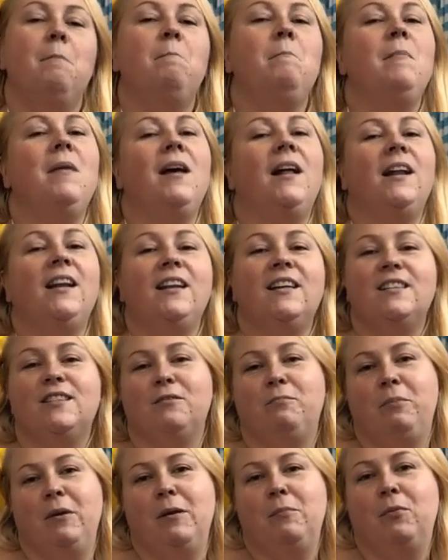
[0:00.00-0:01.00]
Millions
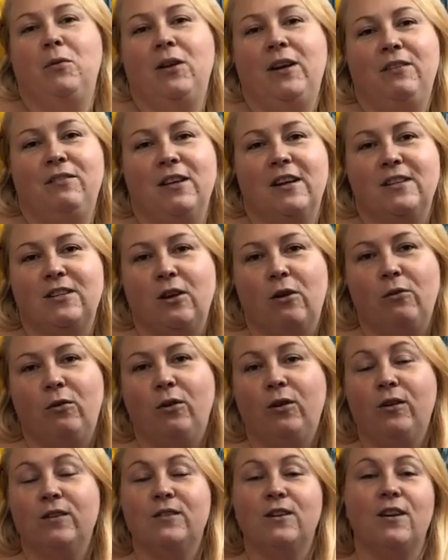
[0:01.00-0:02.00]
of people leave their slow
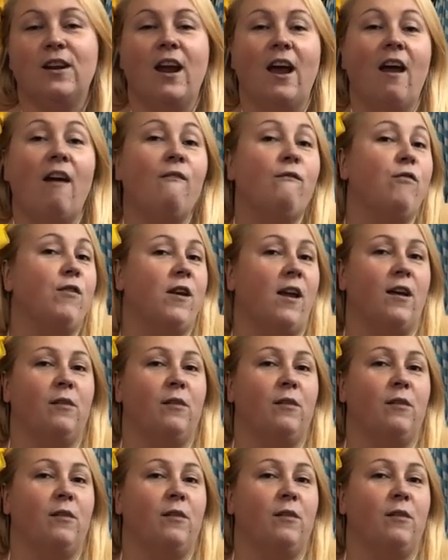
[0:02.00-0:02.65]
cookers on every